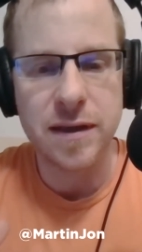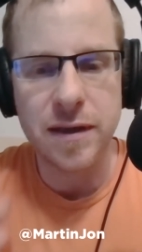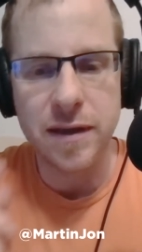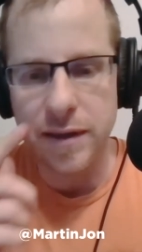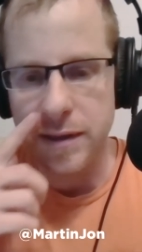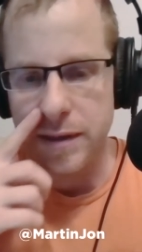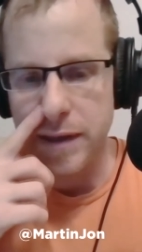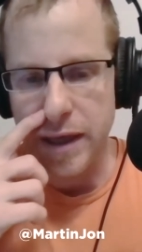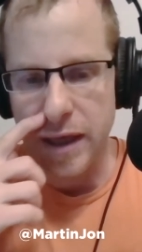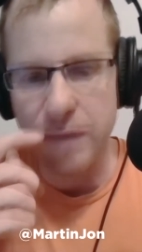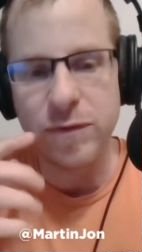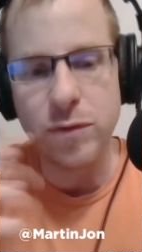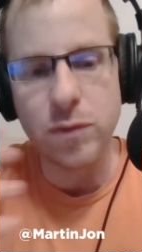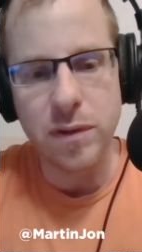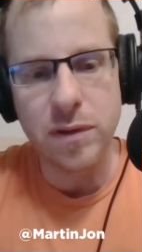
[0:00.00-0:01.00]

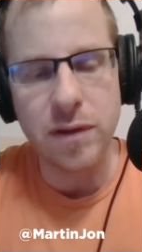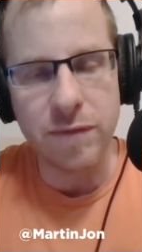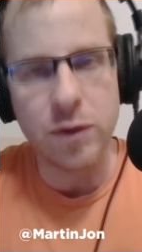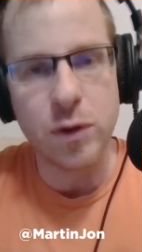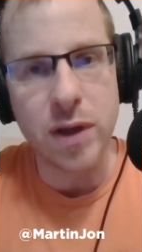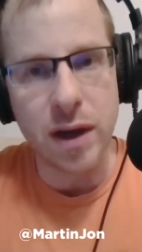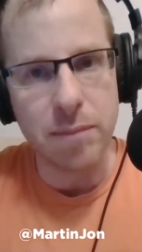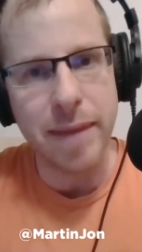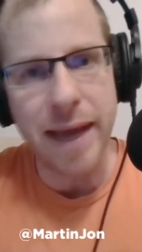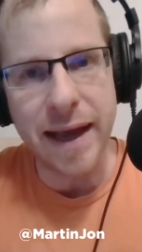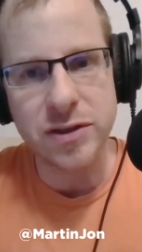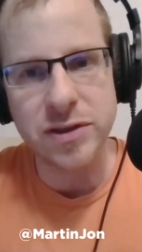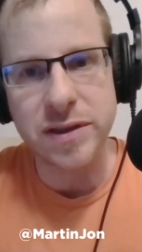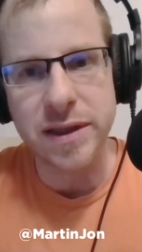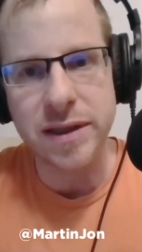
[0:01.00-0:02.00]
if you can
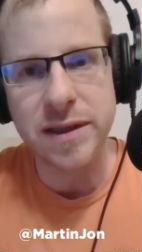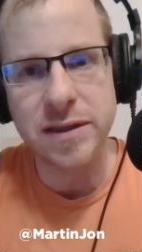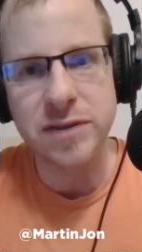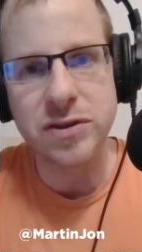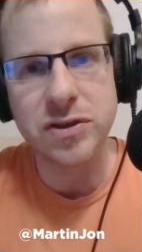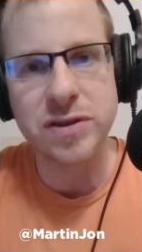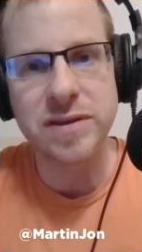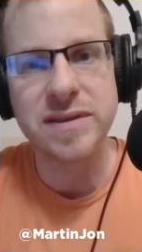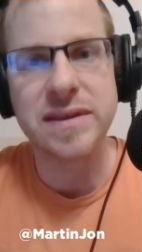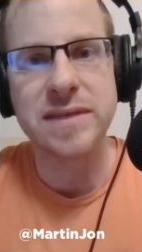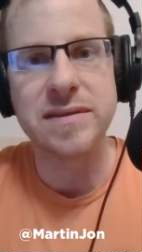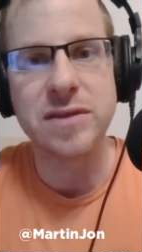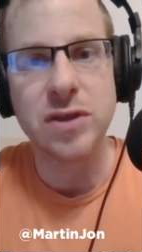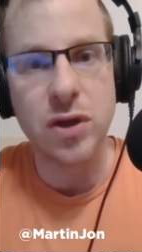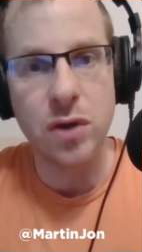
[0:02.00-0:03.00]
imagine it, is just
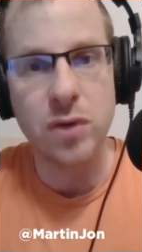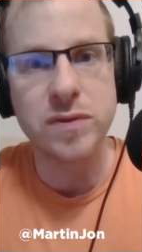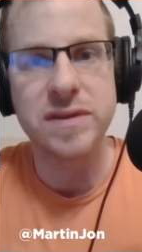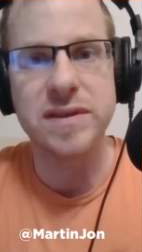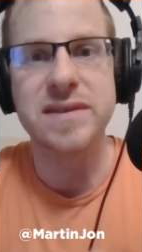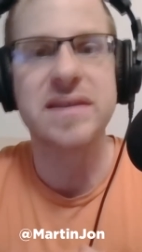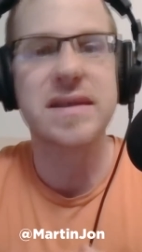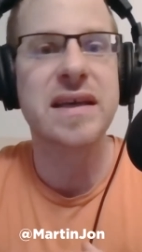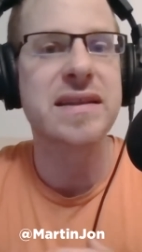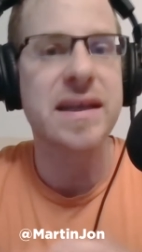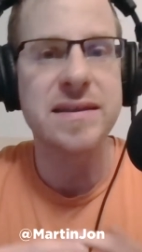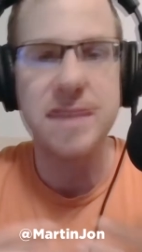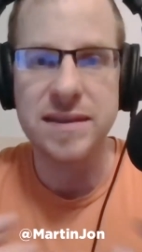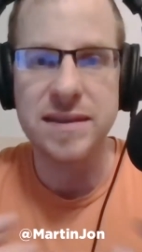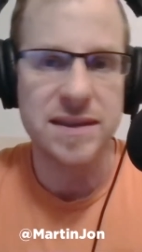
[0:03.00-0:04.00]
this ghost, this thing
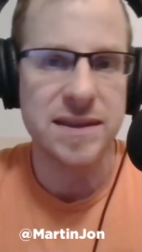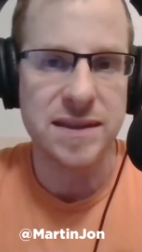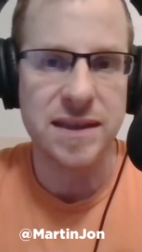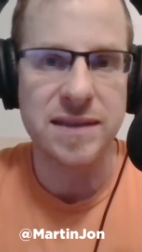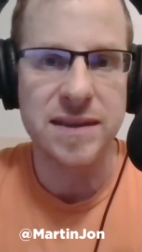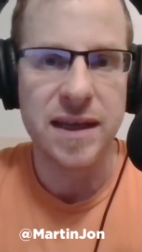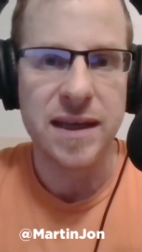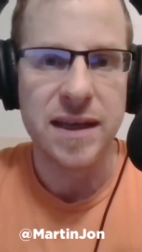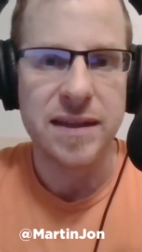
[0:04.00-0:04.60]
that doesn't exist,